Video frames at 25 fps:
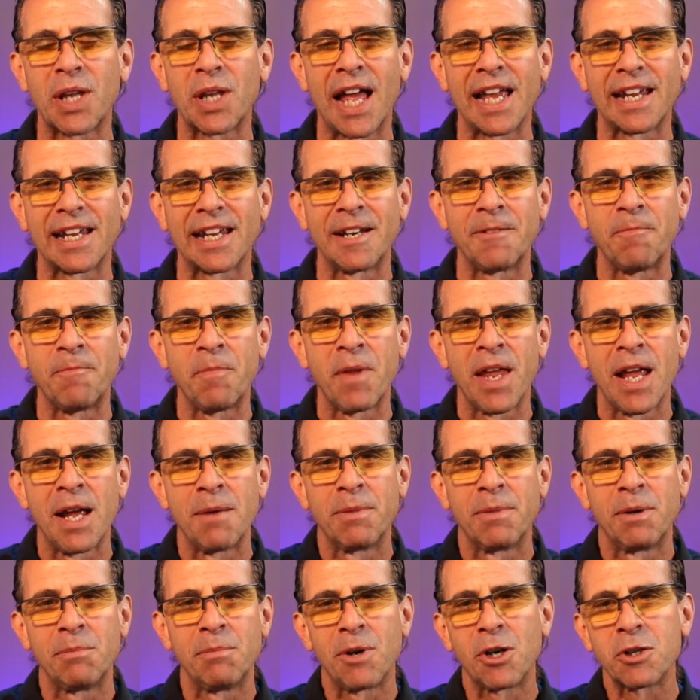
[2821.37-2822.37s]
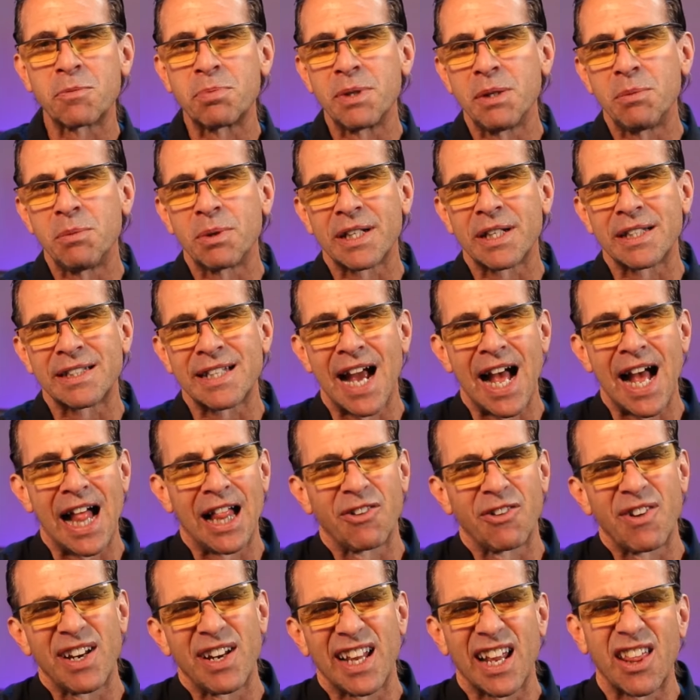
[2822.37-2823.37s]
like it, but most people can
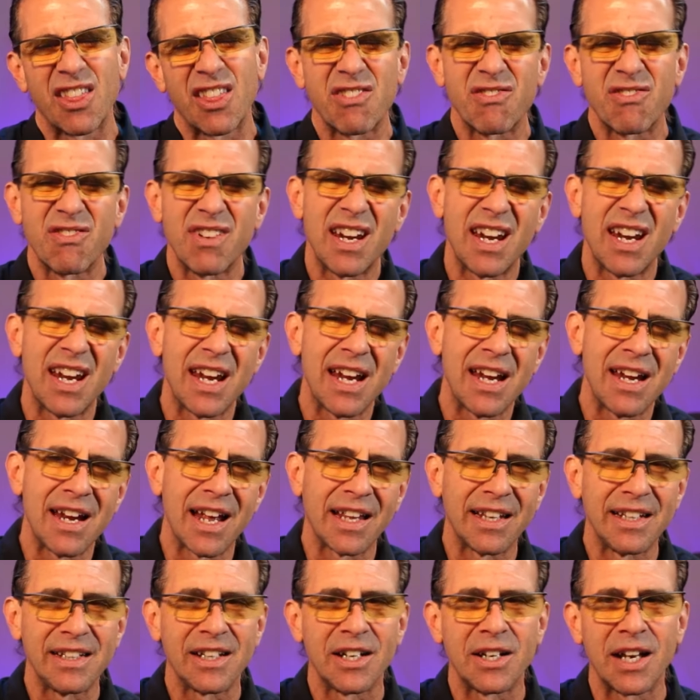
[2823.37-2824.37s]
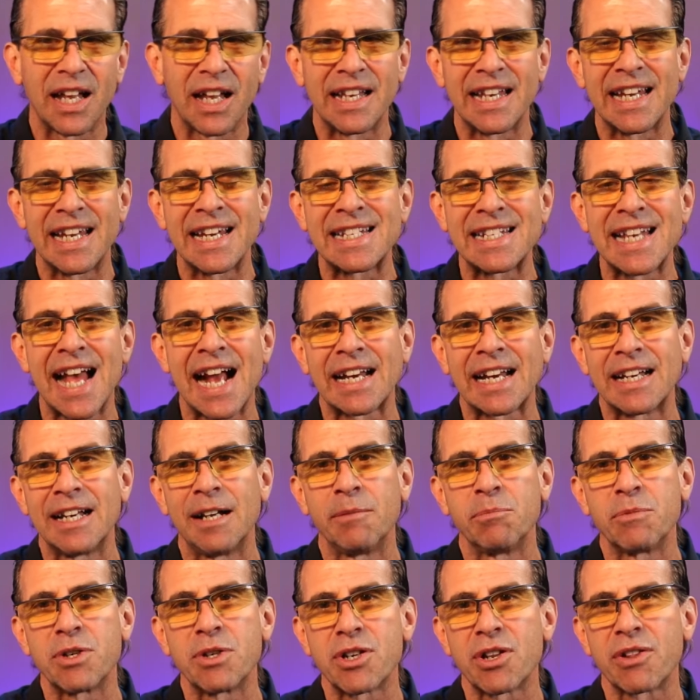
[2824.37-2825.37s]
tolerate like 3. I think the exact
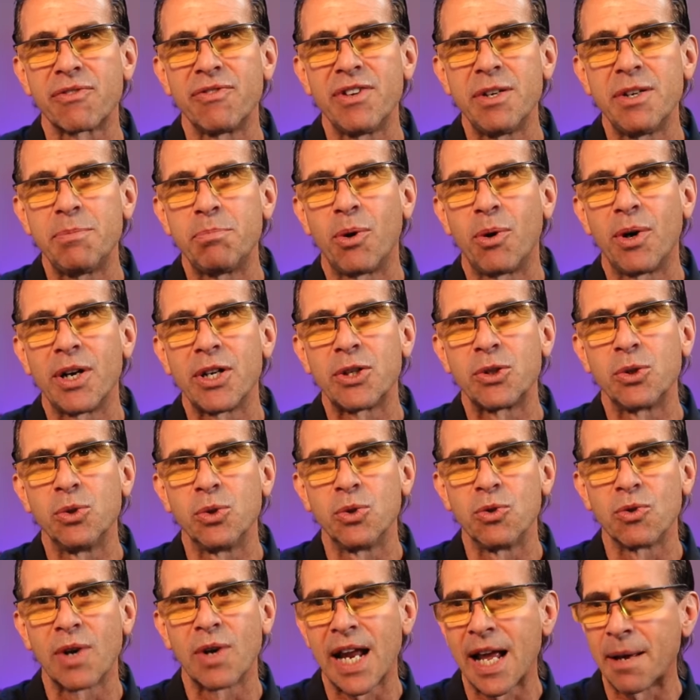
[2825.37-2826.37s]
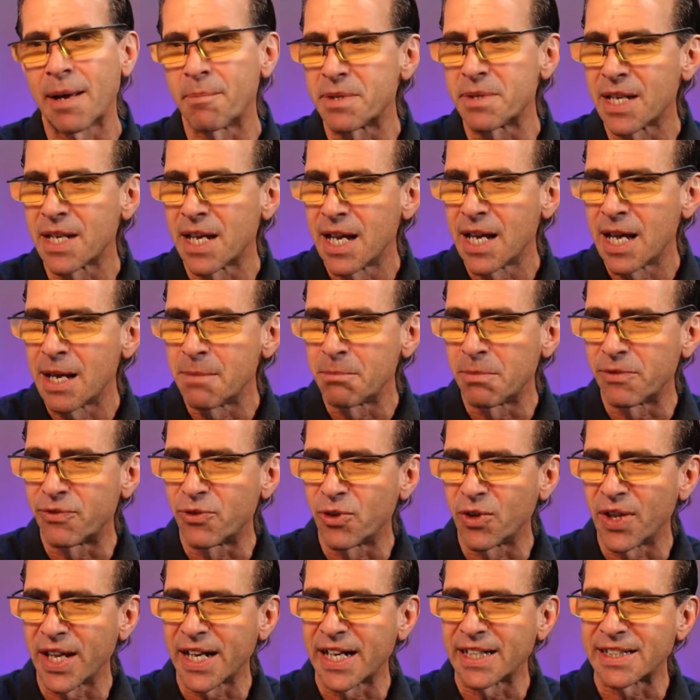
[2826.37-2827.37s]
number is 3.2 grams
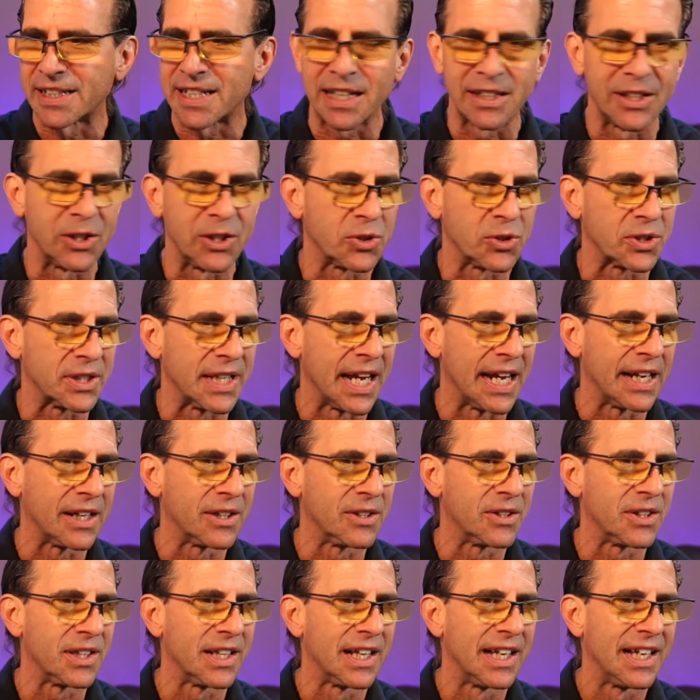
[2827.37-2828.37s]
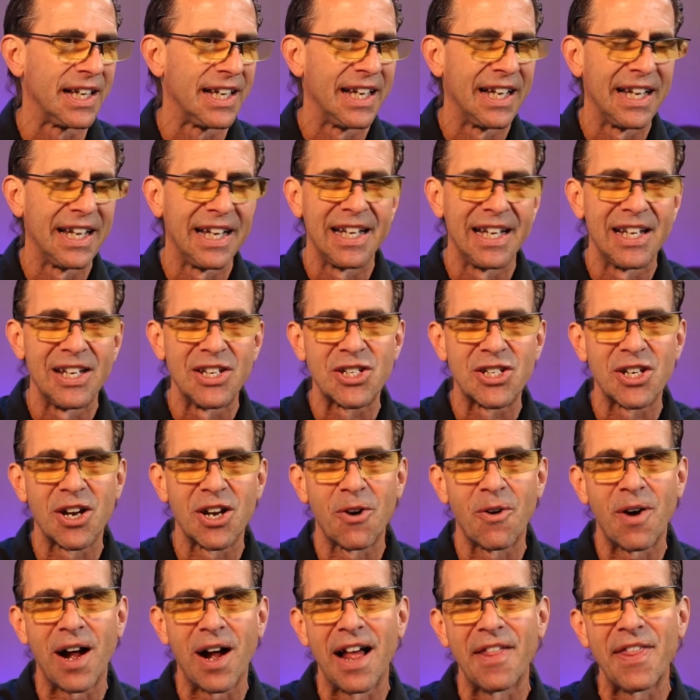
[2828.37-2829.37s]
before they get that little tingle.
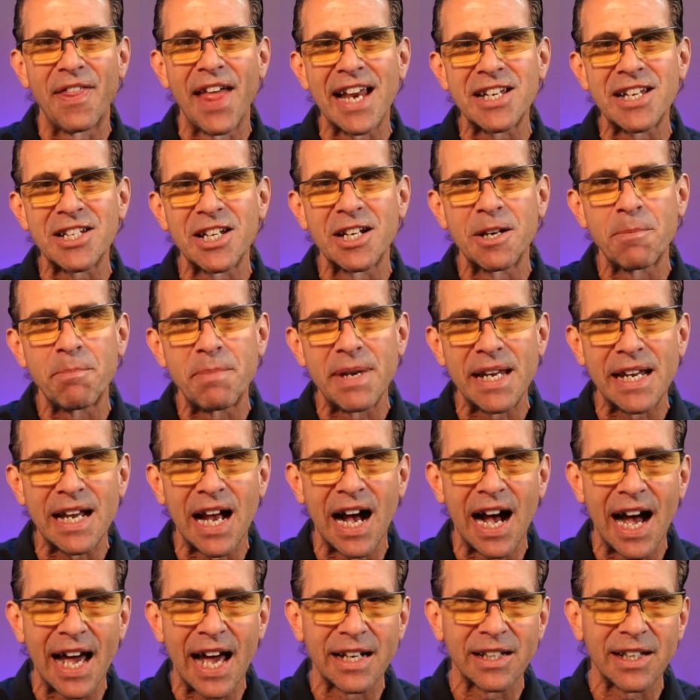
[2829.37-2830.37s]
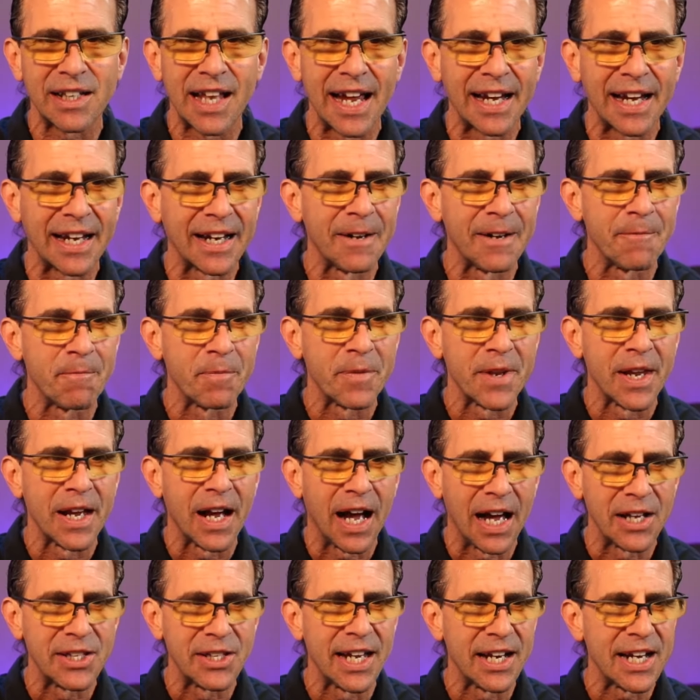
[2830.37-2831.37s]
So that's going to be kind of like,
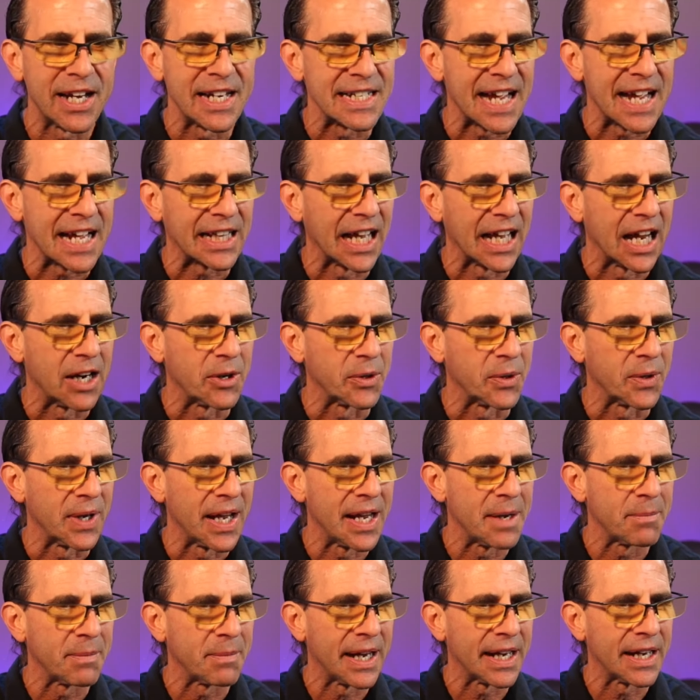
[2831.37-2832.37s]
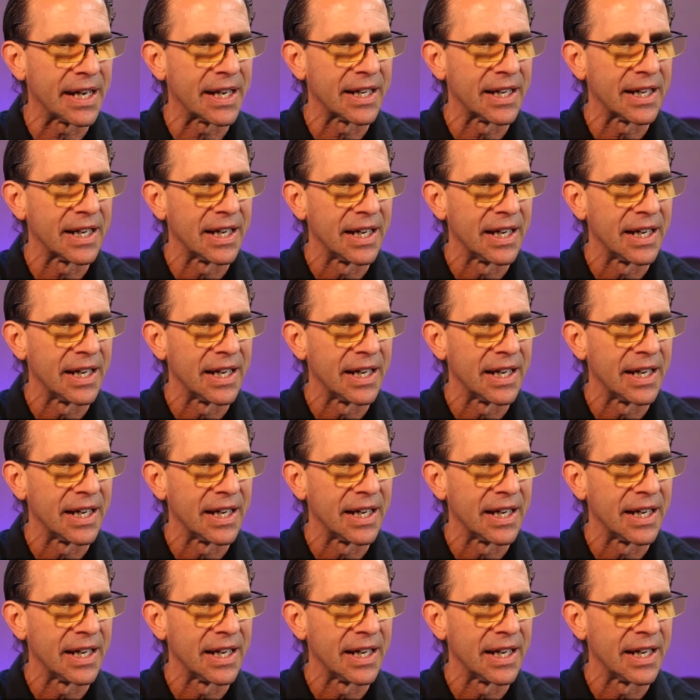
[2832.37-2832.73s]
I'll tell you exactly how to do it. Hey, Mike,